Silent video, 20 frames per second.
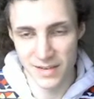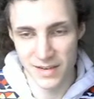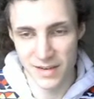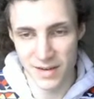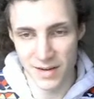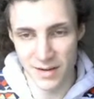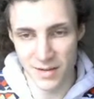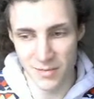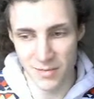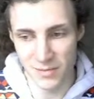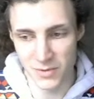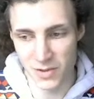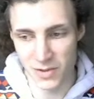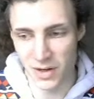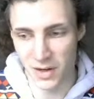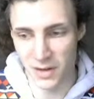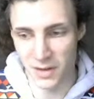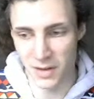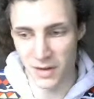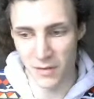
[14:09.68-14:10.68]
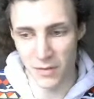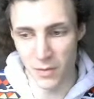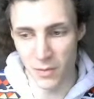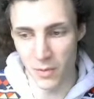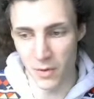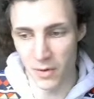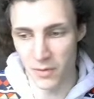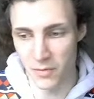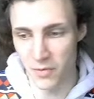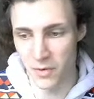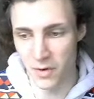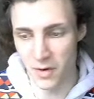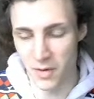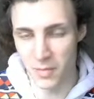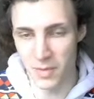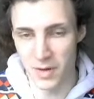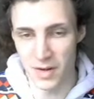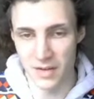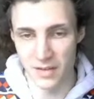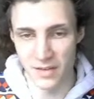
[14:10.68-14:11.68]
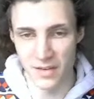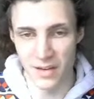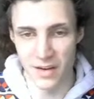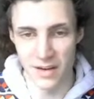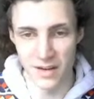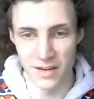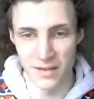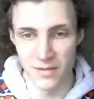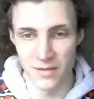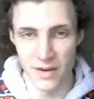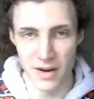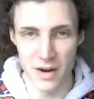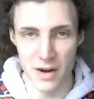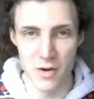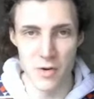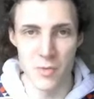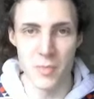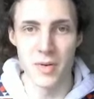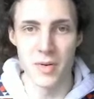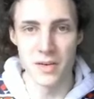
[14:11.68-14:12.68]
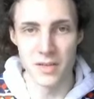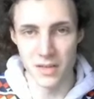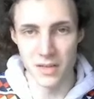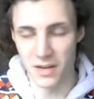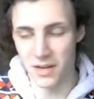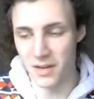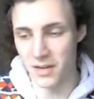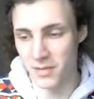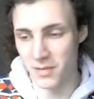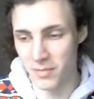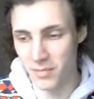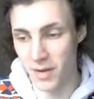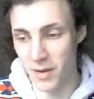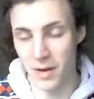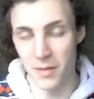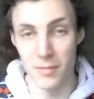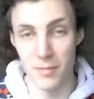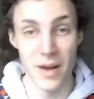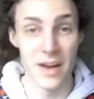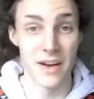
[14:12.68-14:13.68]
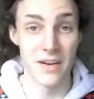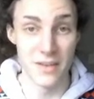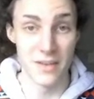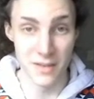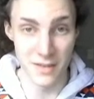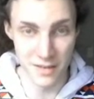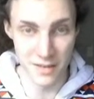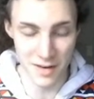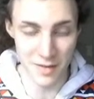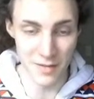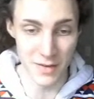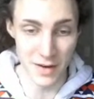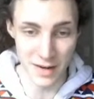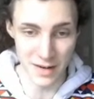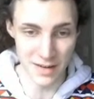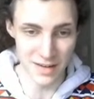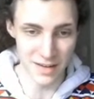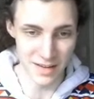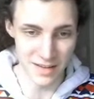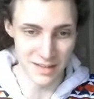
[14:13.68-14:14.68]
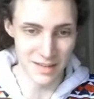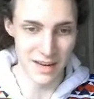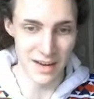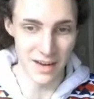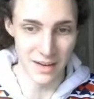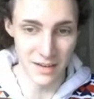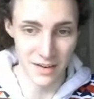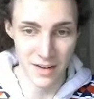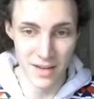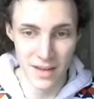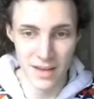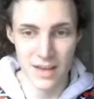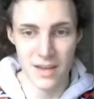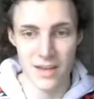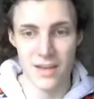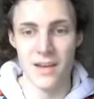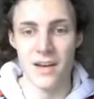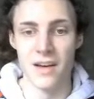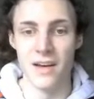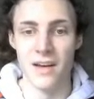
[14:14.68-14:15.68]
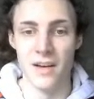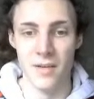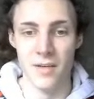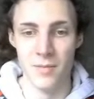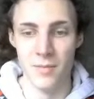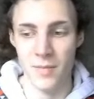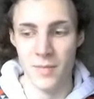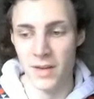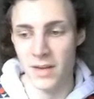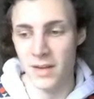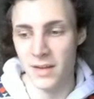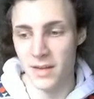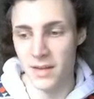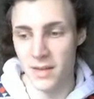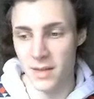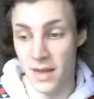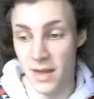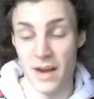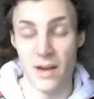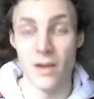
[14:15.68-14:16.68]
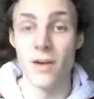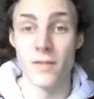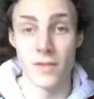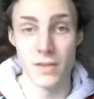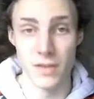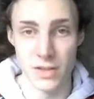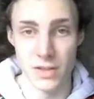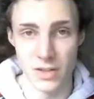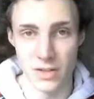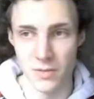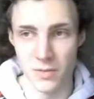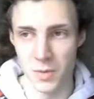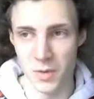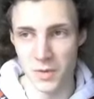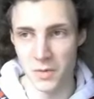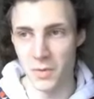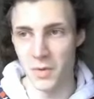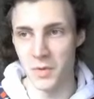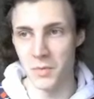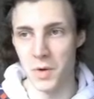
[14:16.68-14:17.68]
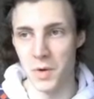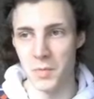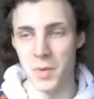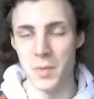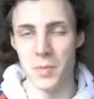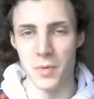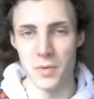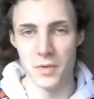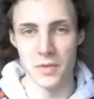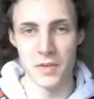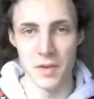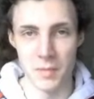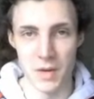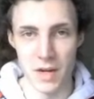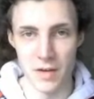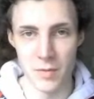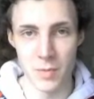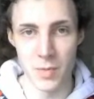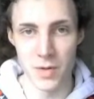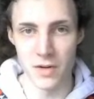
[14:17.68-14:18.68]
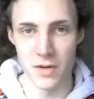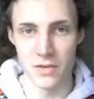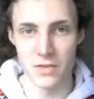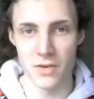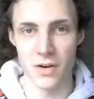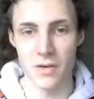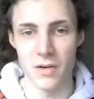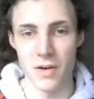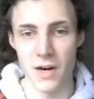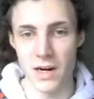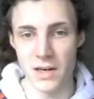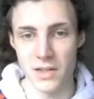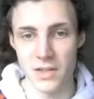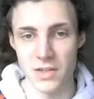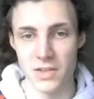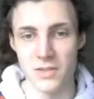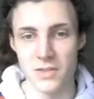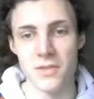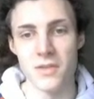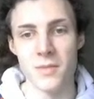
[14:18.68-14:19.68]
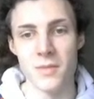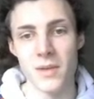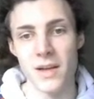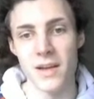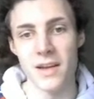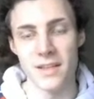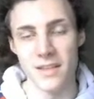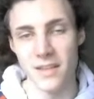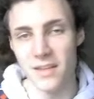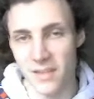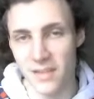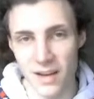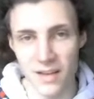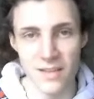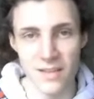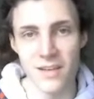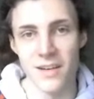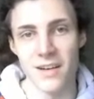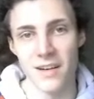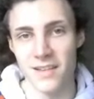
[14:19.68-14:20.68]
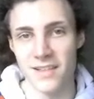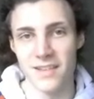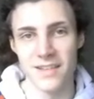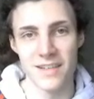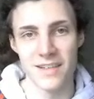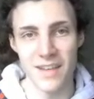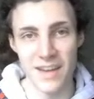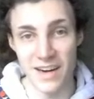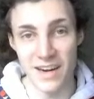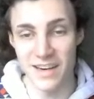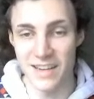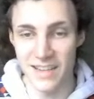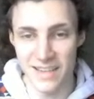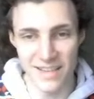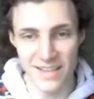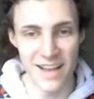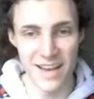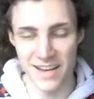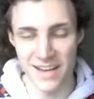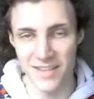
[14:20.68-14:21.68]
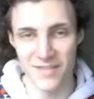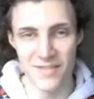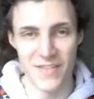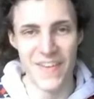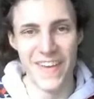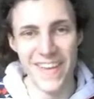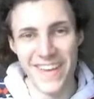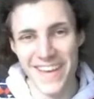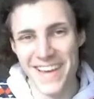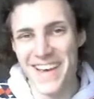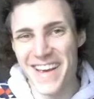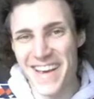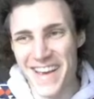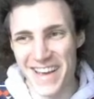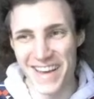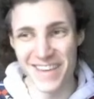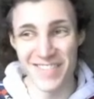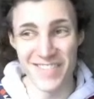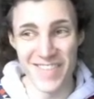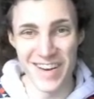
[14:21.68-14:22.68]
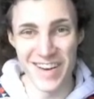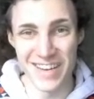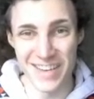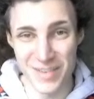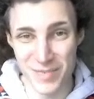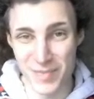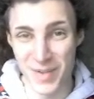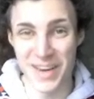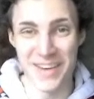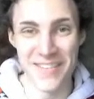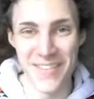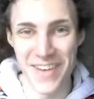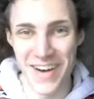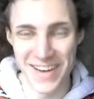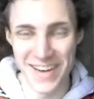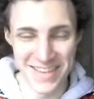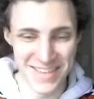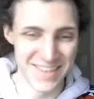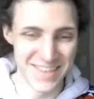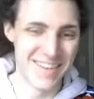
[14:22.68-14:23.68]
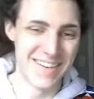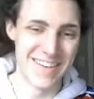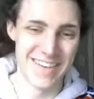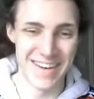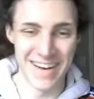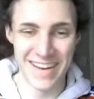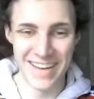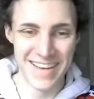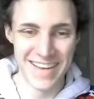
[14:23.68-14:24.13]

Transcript: I'm trying to think of the word for it, but he's not very open to migrants coming into his town. That conversation was one where people seemed to have a pretty strong reaction to him, like, this guy sucks, and I dislike him, and I'm going to explain why he's wrong.